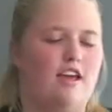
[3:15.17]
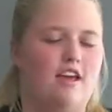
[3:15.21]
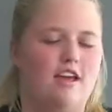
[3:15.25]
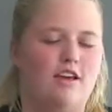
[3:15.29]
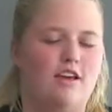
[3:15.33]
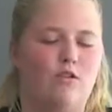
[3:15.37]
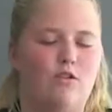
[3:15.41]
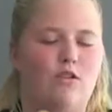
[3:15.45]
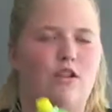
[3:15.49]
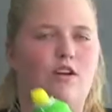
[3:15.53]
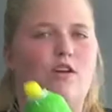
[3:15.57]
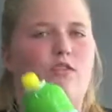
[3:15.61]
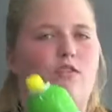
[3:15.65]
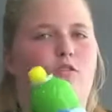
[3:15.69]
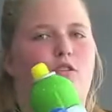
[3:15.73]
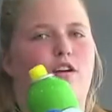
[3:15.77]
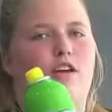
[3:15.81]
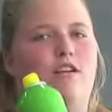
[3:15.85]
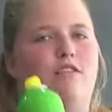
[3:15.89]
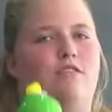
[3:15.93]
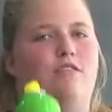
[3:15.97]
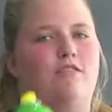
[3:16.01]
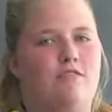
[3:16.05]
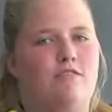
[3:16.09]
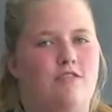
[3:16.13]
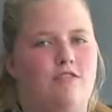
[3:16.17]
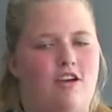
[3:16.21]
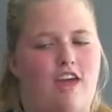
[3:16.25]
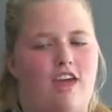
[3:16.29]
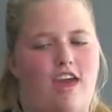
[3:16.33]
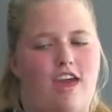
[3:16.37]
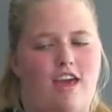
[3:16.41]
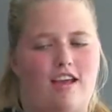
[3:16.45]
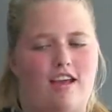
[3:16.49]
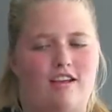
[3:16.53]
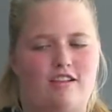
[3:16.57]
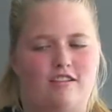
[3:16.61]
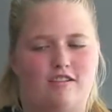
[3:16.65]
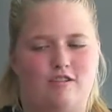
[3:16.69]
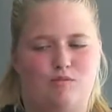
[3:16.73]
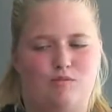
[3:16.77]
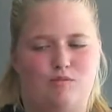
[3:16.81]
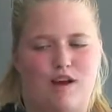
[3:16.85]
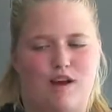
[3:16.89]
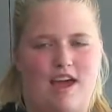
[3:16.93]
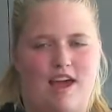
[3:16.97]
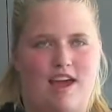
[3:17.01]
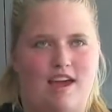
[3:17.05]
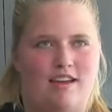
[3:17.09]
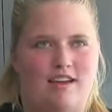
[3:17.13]
canola oil cooking
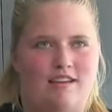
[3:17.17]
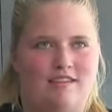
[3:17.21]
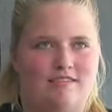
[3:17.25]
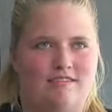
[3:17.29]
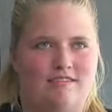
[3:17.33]
spray.